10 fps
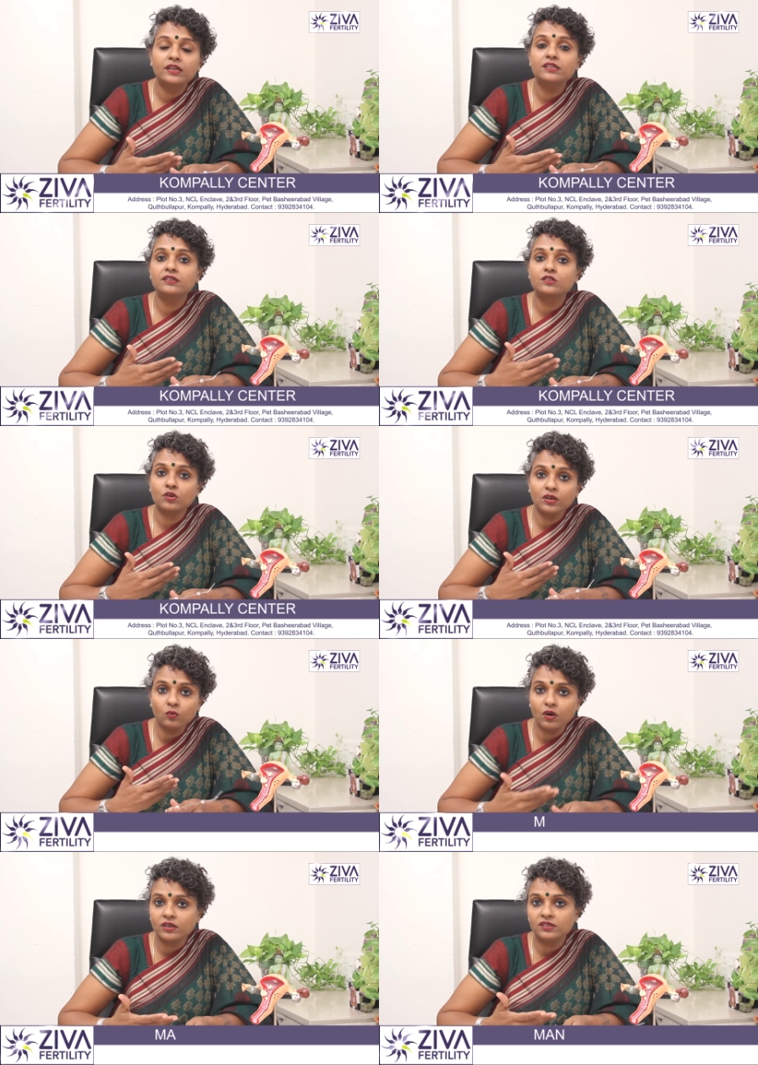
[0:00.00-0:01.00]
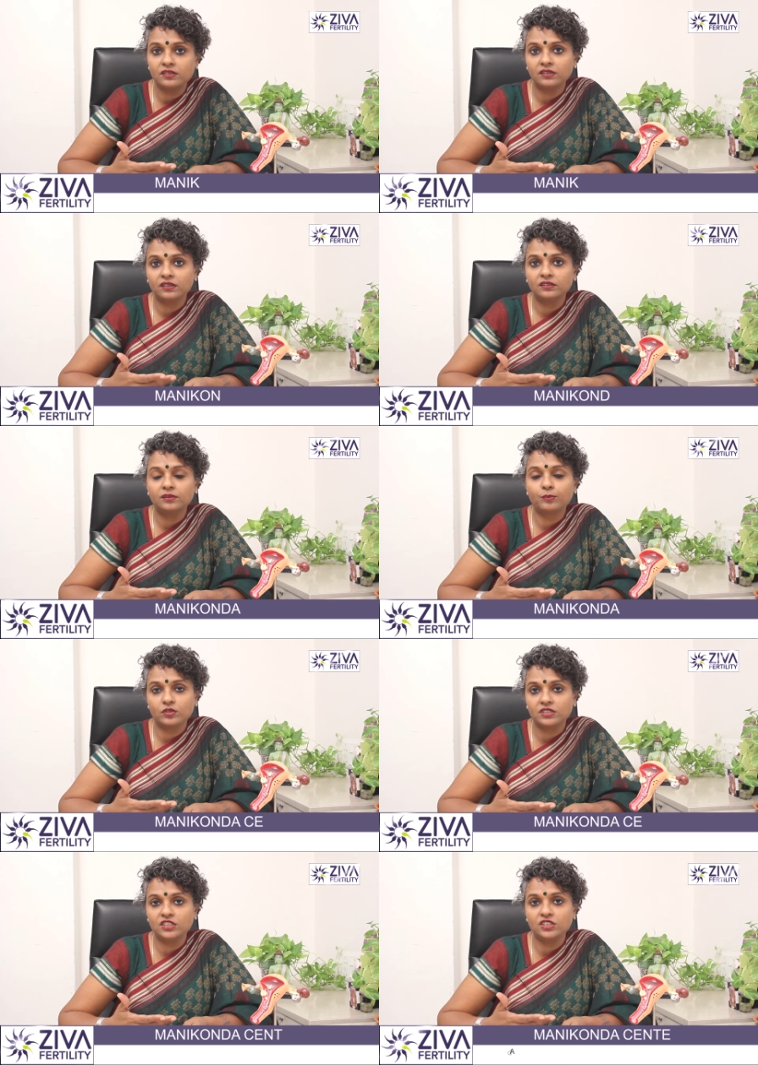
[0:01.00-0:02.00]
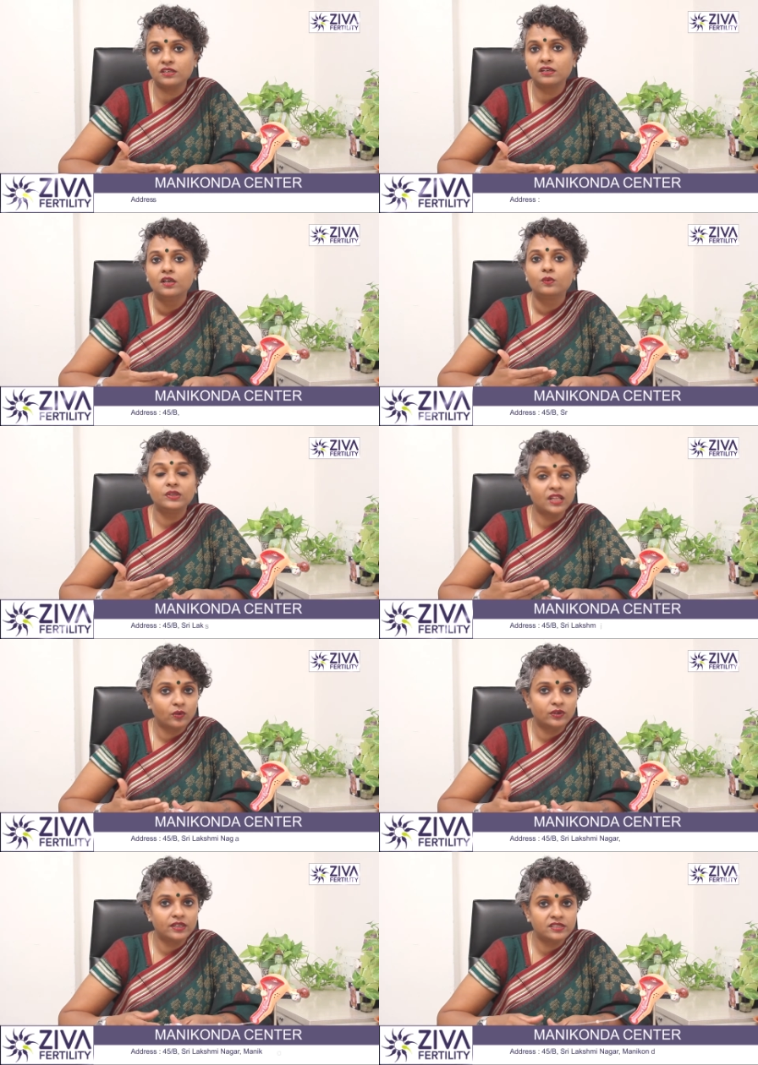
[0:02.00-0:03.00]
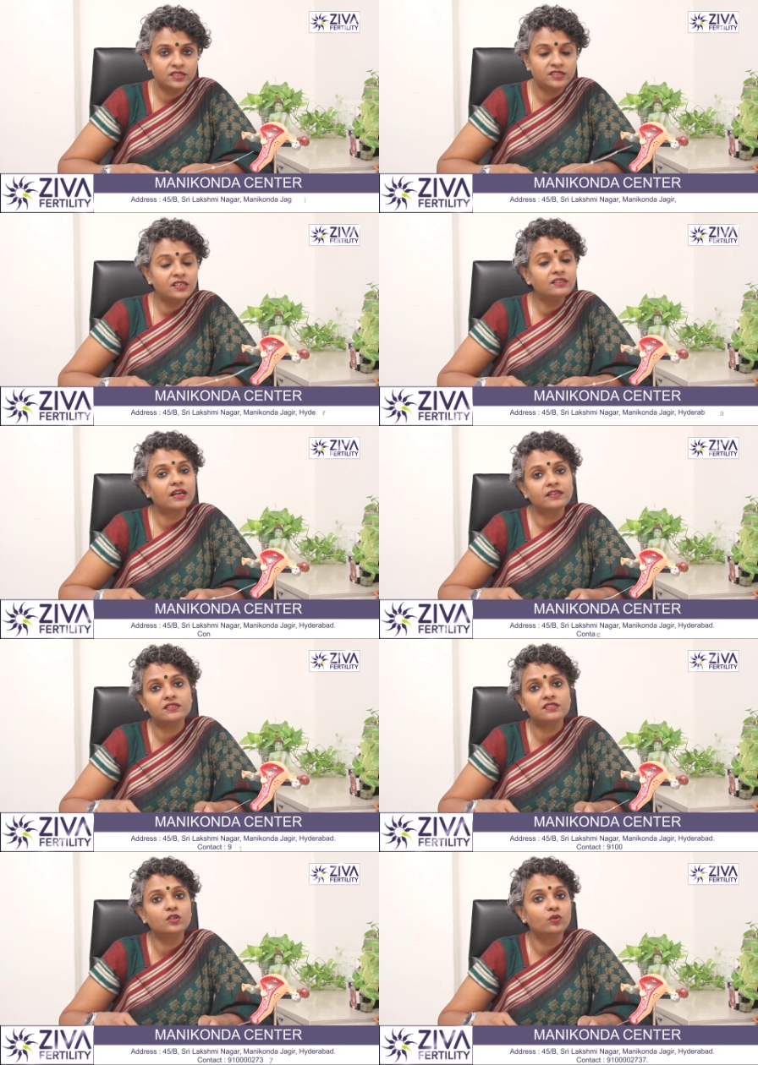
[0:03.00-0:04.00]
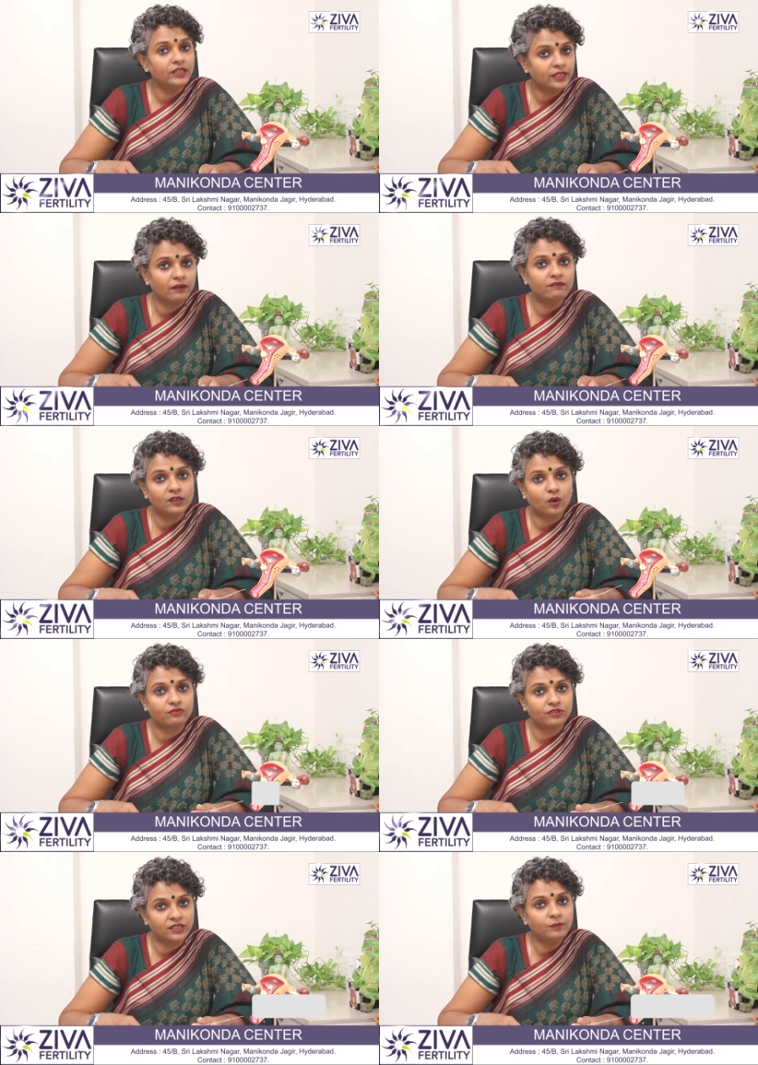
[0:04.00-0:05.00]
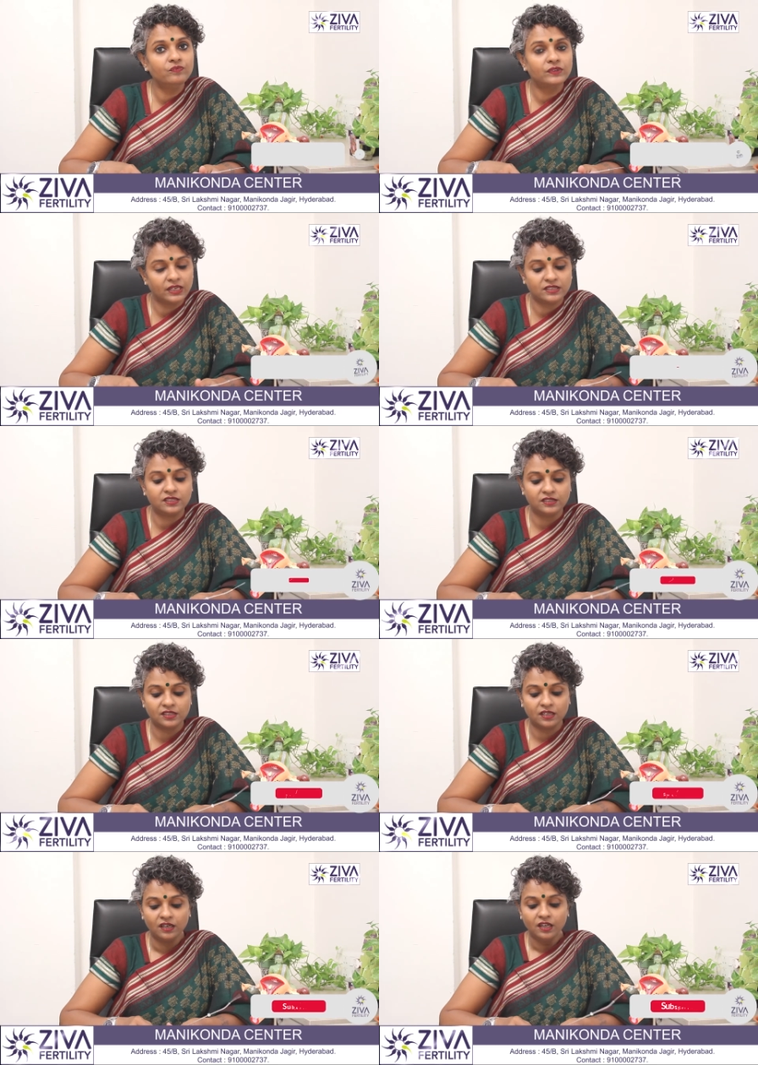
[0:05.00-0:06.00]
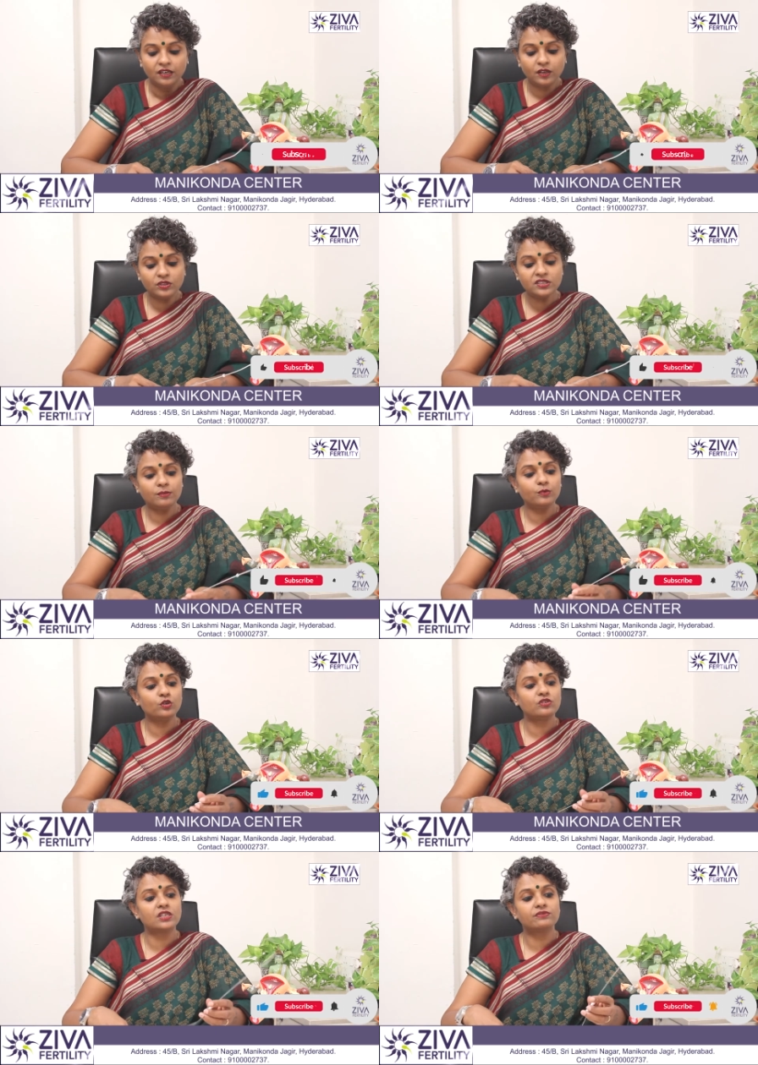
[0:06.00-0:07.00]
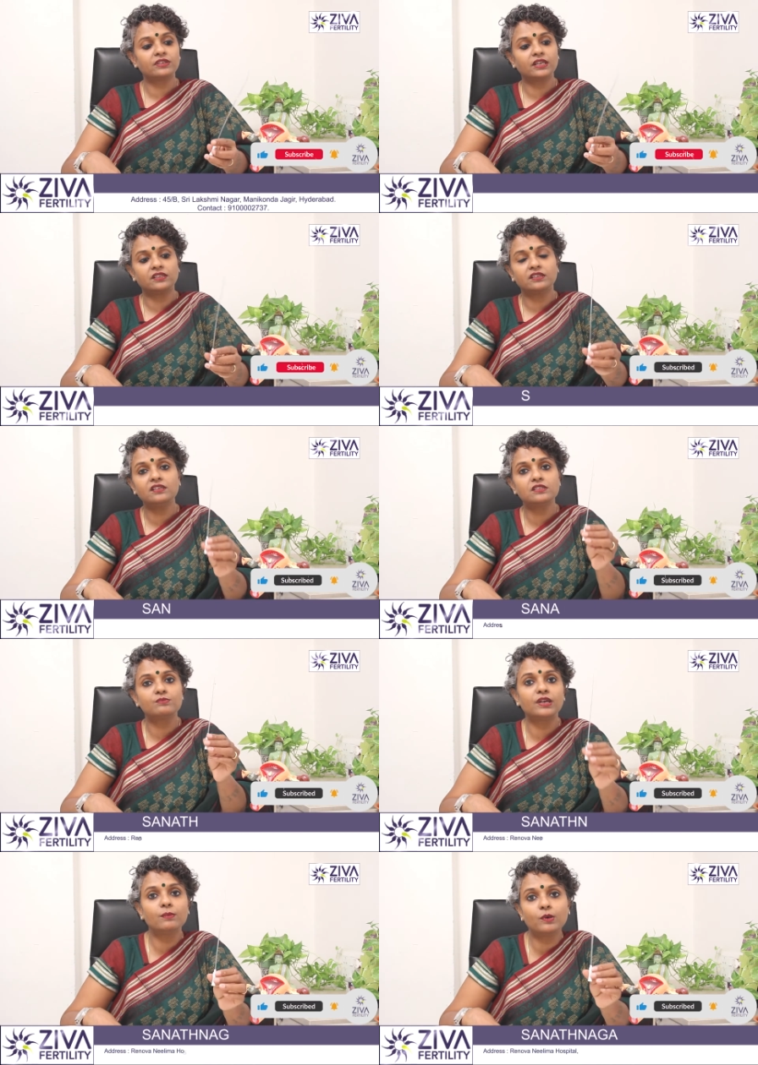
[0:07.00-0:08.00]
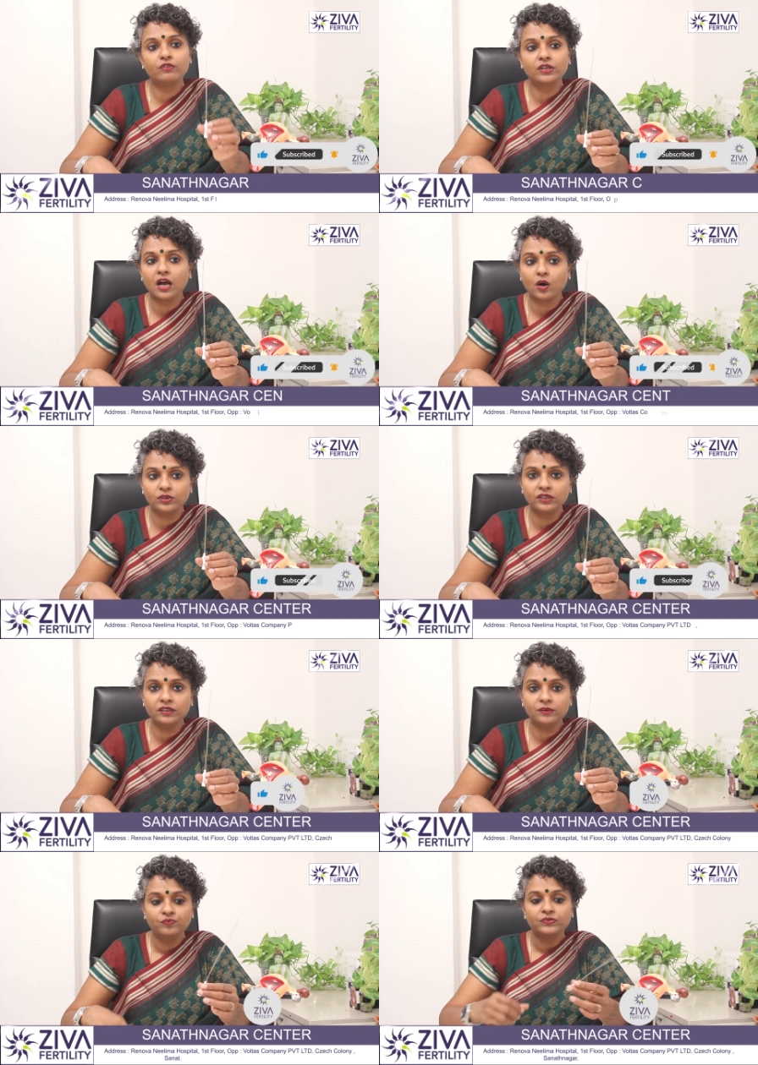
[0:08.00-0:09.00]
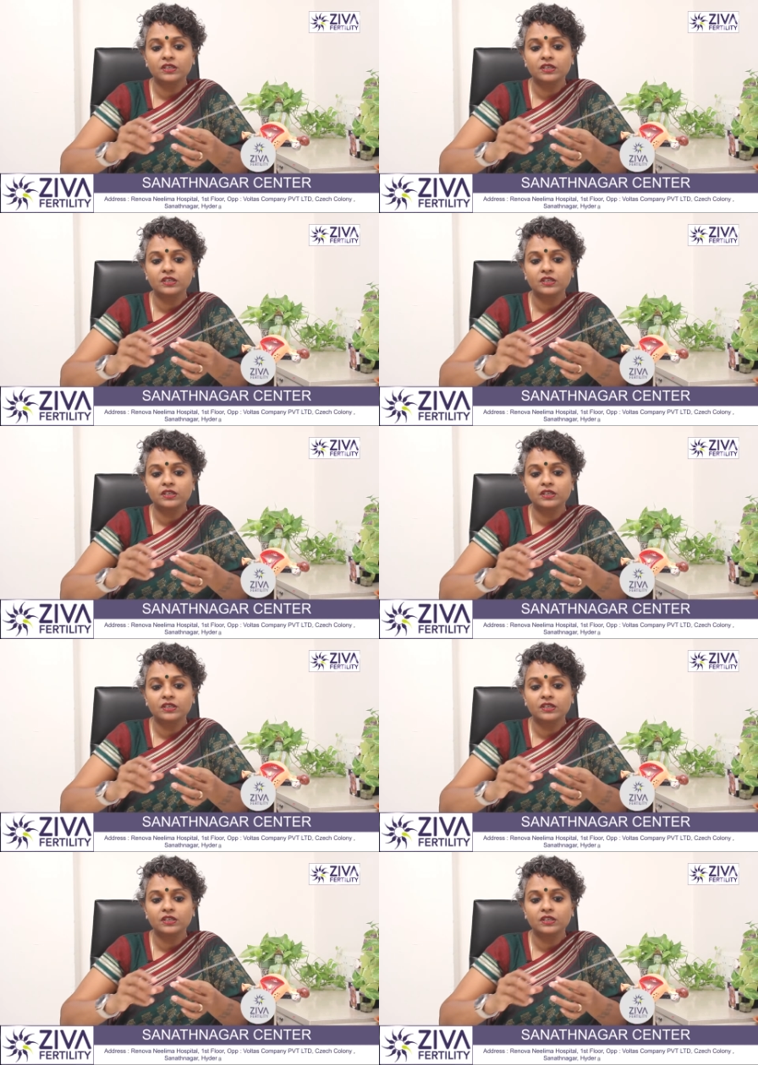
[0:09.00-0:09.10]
and it does not want the procedure without anesthesia, that is the only time we offer them anesthesia. Now this embryo transfer catheter is made up of an outer